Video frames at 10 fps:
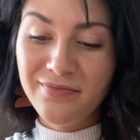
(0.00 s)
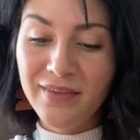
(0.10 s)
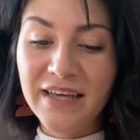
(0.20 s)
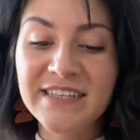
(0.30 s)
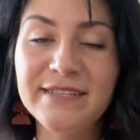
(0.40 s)

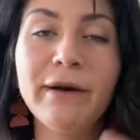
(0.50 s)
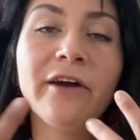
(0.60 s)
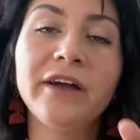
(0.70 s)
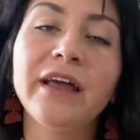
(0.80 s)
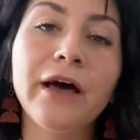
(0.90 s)

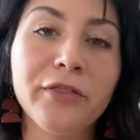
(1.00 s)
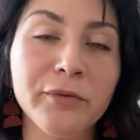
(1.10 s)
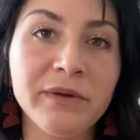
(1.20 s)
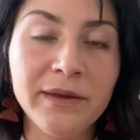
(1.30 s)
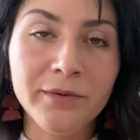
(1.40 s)
inspiring other
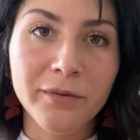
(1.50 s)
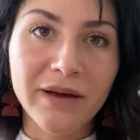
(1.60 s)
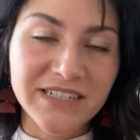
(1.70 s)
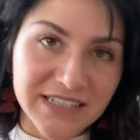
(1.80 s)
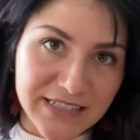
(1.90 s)
people by
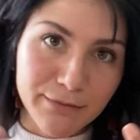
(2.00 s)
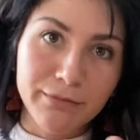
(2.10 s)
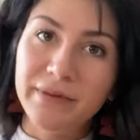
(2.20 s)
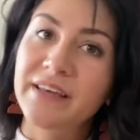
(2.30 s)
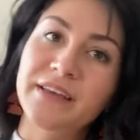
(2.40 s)
just
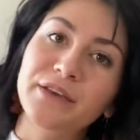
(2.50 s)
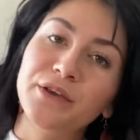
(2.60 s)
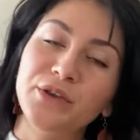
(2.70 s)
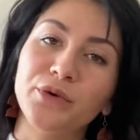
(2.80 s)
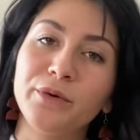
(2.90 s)
being
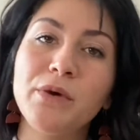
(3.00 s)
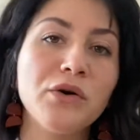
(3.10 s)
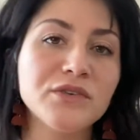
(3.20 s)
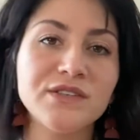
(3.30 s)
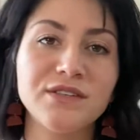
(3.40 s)
your
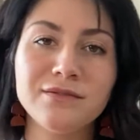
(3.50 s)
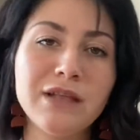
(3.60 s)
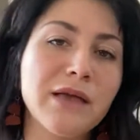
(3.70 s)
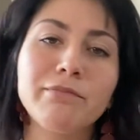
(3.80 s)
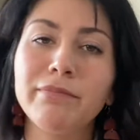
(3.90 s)
most,
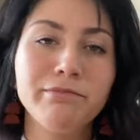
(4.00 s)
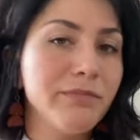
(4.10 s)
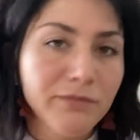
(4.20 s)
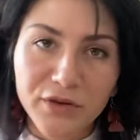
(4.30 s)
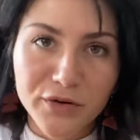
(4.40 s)
like
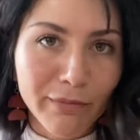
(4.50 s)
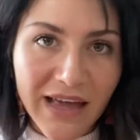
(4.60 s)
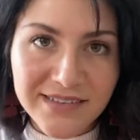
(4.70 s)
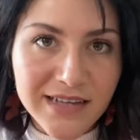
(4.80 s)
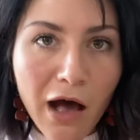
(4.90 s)
your
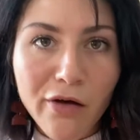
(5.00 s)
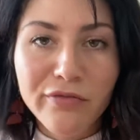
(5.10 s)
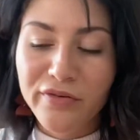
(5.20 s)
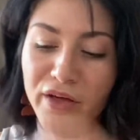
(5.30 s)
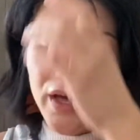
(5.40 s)
best
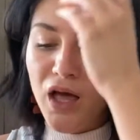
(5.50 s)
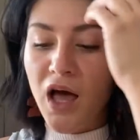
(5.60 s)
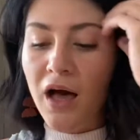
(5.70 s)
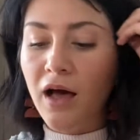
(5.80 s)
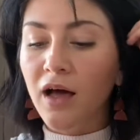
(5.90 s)
self.
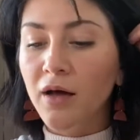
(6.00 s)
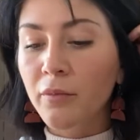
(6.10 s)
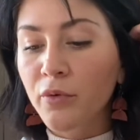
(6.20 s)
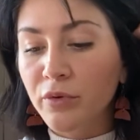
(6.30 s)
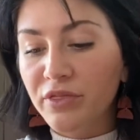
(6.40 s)

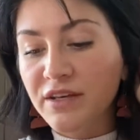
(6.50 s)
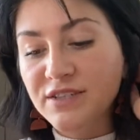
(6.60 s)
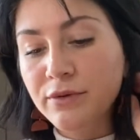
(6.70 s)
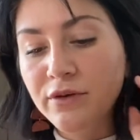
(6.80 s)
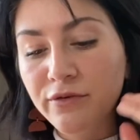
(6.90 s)
With this
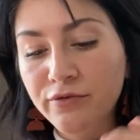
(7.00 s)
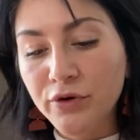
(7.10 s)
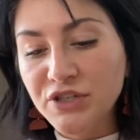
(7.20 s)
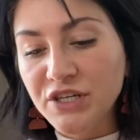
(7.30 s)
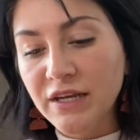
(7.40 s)
Wheel of
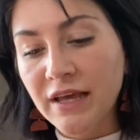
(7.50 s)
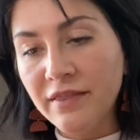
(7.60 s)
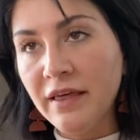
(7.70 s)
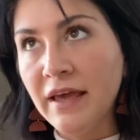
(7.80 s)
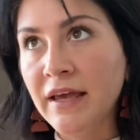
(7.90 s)
Fortune and
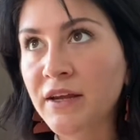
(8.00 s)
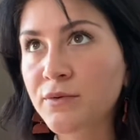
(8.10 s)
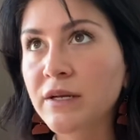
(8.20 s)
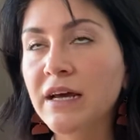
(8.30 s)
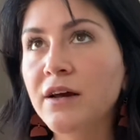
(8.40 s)
the Hanged
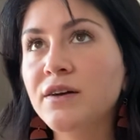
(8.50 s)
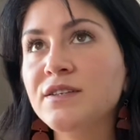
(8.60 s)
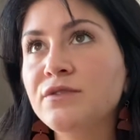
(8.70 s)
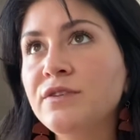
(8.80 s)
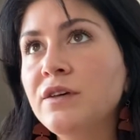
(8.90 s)
one, I
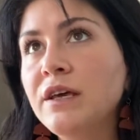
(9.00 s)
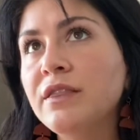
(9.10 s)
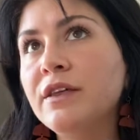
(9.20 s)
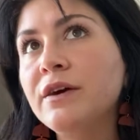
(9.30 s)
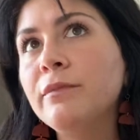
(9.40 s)
also feel like
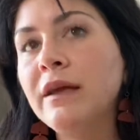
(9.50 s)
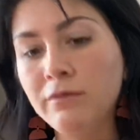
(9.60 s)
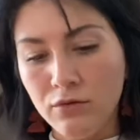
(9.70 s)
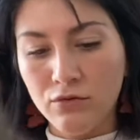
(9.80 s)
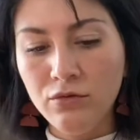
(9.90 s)
there might,
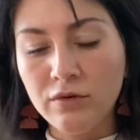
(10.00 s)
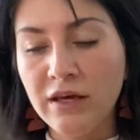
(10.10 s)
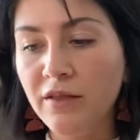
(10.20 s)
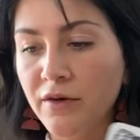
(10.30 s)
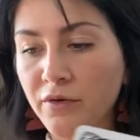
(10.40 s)
oh,
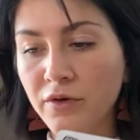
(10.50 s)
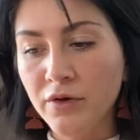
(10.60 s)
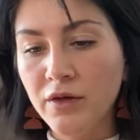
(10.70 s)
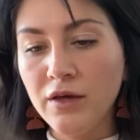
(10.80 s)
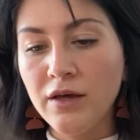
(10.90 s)
hello.
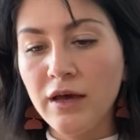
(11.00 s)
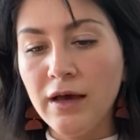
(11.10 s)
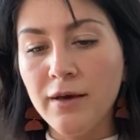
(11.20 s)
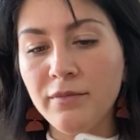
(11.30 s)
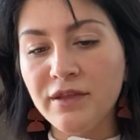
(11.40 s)

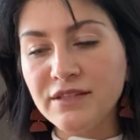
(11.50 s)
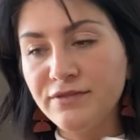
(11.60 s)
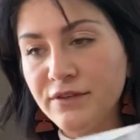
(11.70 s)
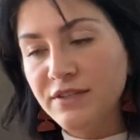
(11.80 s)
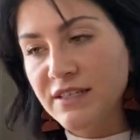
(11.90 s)
This
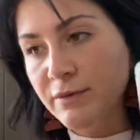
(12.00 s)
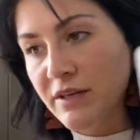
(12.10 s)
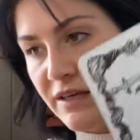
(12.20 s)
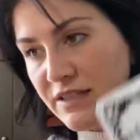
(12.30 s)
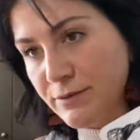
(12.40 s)
feels to me
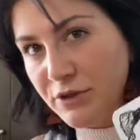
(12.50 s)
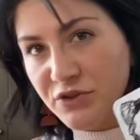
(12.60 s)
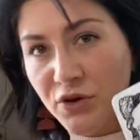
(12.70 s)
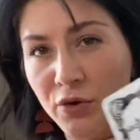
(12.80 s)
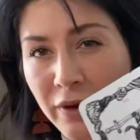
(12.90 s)
like a
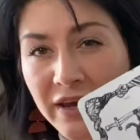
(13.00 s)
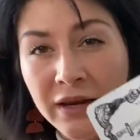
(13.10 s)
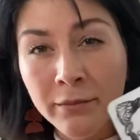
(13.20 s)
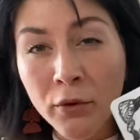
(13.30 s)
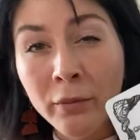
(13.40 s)
spiritual
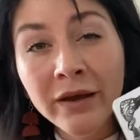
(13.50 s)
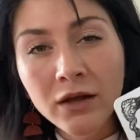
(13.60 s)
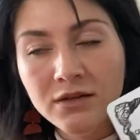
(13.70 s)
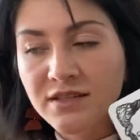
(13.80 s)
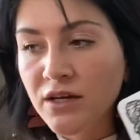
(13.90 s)
awakening
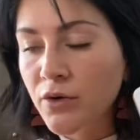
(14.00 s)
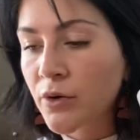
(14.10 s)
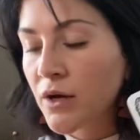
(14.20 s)
moment. So